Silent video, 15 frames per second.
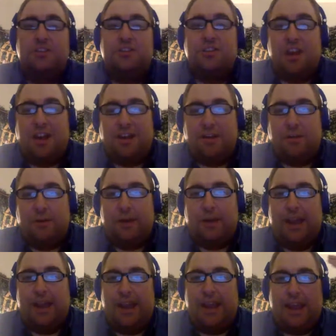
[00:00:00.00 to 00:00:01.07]
John
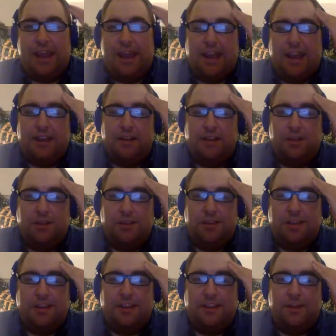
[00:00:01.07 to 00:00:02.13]
Gray. And it
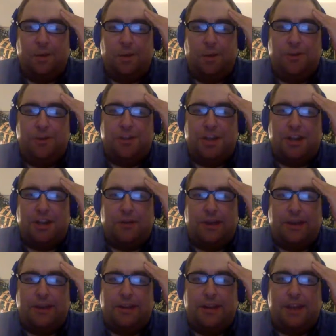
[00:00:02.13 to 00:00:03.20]
looked like the old John
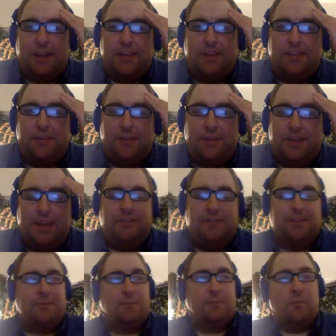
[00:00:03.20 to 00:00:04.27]
Gray today, as he only
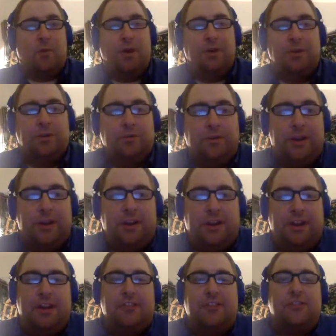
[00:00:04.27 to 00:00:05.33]
gives up 1 earned
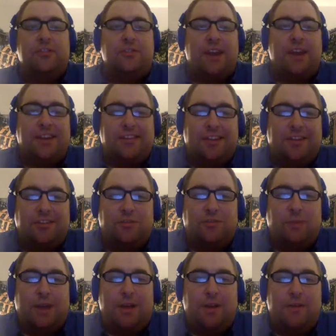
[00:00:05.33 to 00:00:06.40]
run and strikes
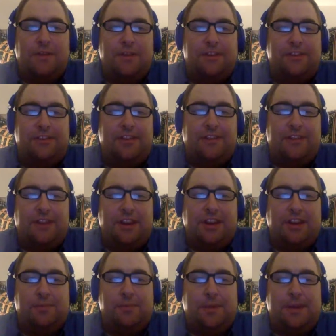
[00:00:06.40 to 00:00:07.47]
out 12 in 7
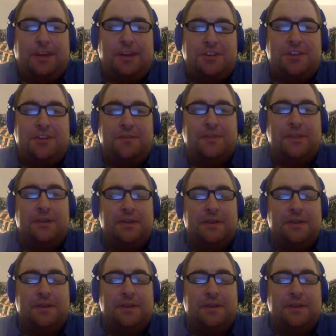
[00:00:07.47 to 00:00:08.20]
innings pitched.